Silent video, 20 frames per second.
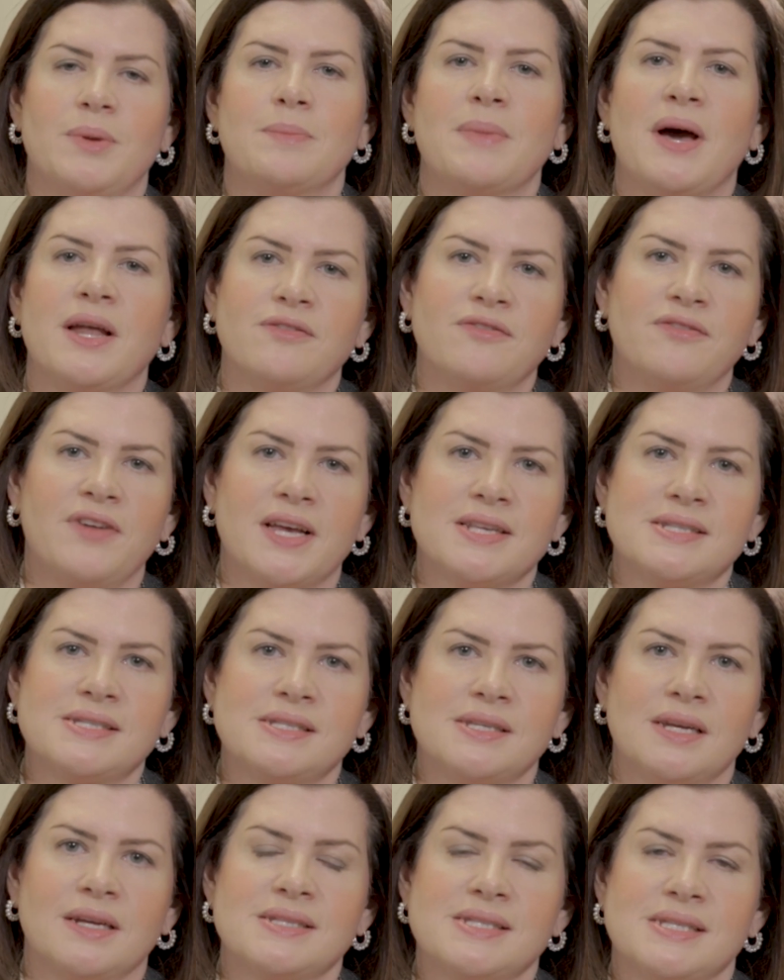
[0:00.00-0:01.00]
been
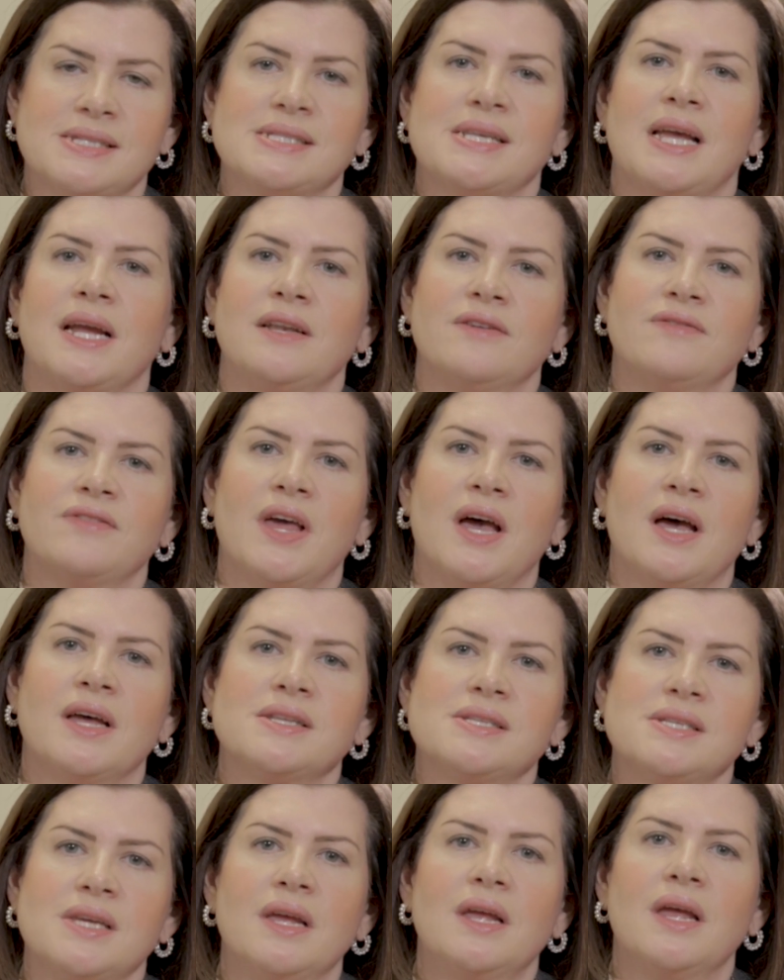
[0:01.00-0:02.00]
manifesting as a sign of
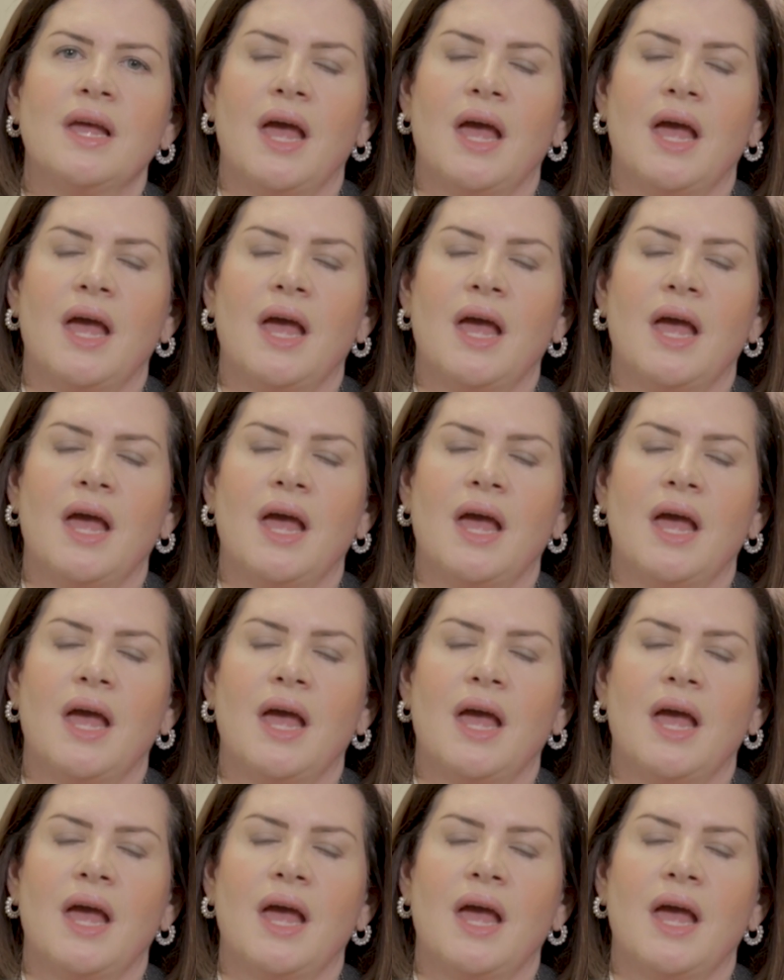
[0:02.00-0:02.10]
that